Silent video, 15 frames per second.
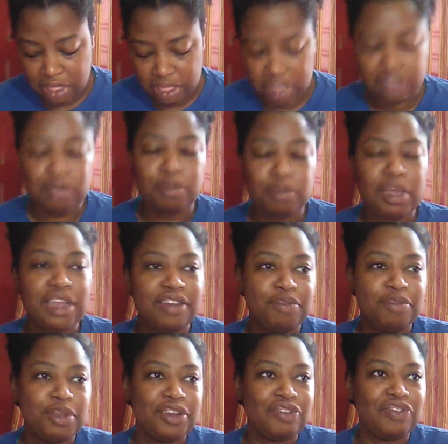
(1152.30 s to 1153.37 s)
This might have
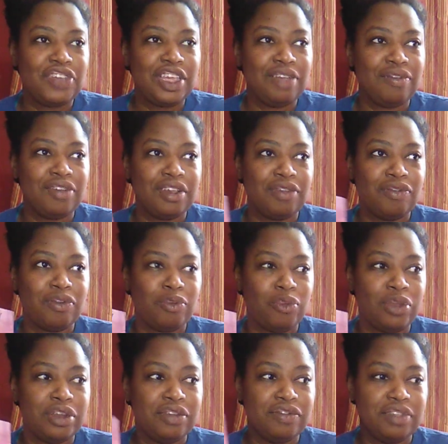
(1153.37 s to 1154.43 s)
been a favorite from
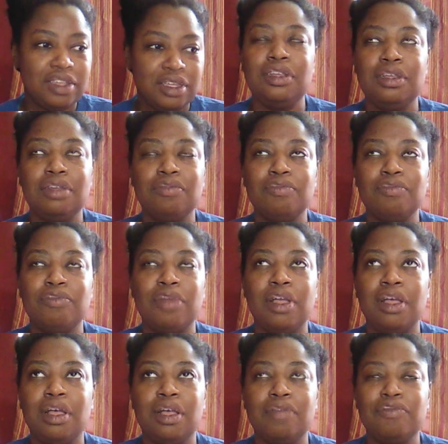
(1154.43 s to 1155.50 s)
one of the
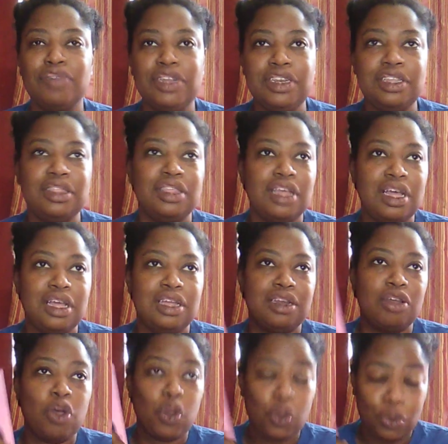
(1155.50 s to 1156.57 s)

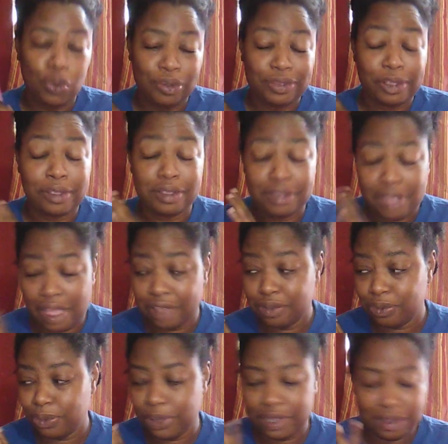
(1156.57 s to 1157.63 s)
readathon hosts
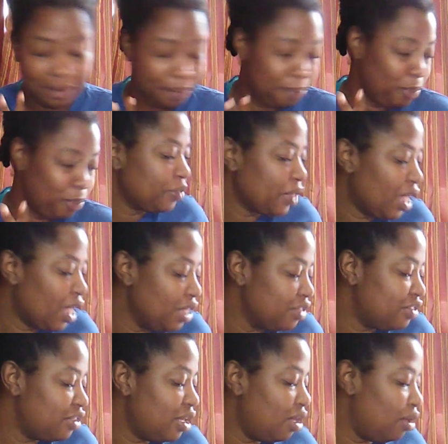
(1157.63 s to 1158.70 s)
as well.
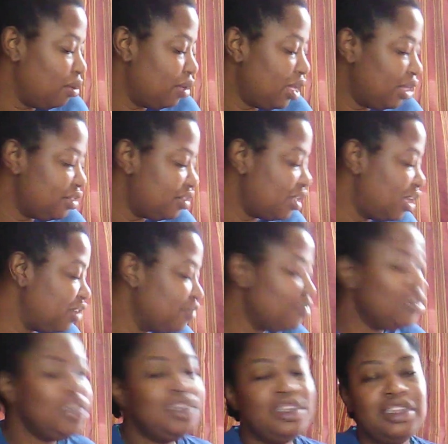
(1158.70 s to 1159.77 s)
So instead of
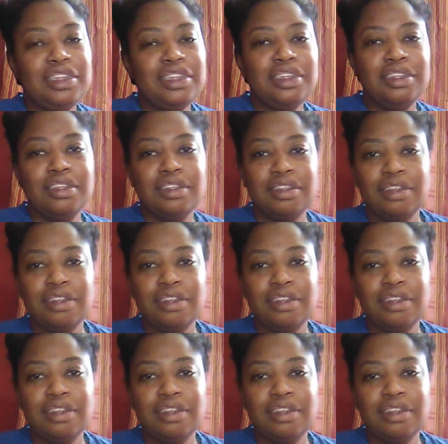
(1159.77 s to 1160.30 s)
reading